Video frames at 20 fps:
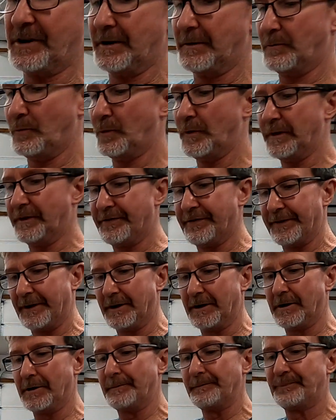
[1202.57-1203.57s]
come with
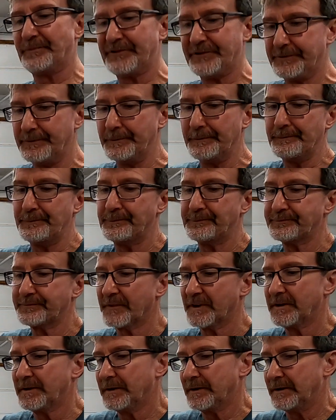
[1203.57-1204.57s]
um,
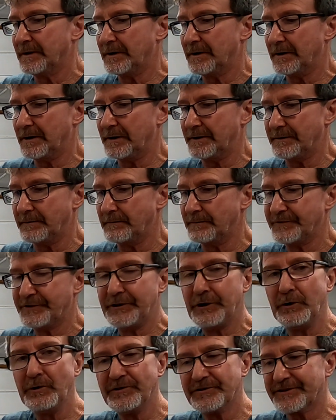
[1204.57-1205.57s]
uh,
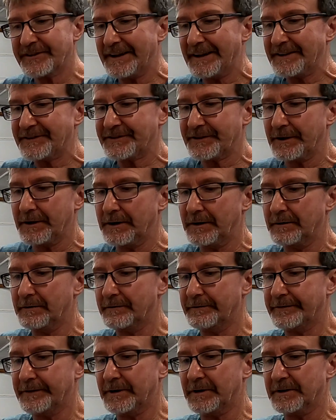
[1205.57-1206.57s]
two sets
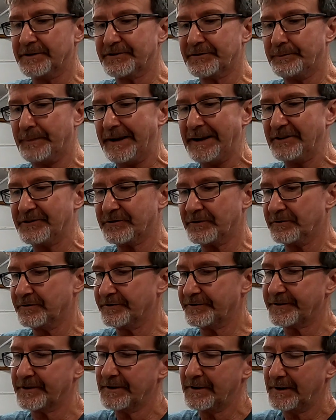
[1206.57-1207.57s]
of uh,
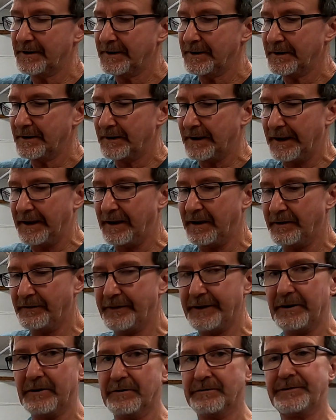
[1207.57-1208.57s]
spacers
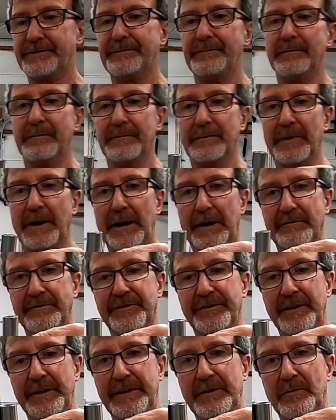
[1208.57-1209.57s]
and they're
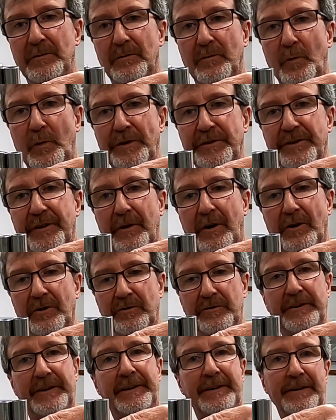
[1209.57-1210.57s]
obviously one's
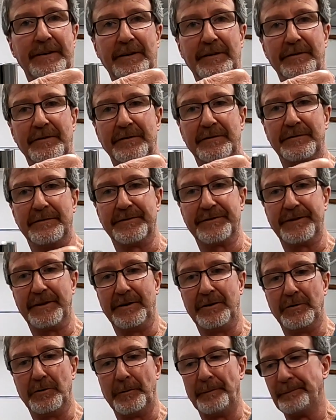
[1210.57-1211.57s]
longer than the other.
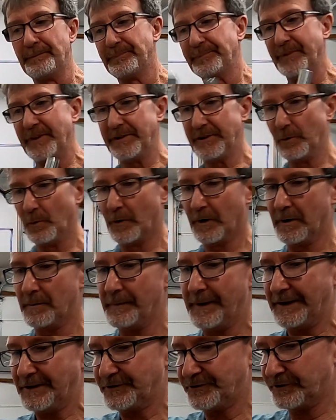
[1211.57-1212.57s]
So you wanna
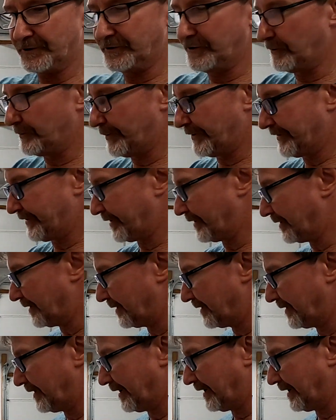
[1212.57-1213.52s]
make sure you put the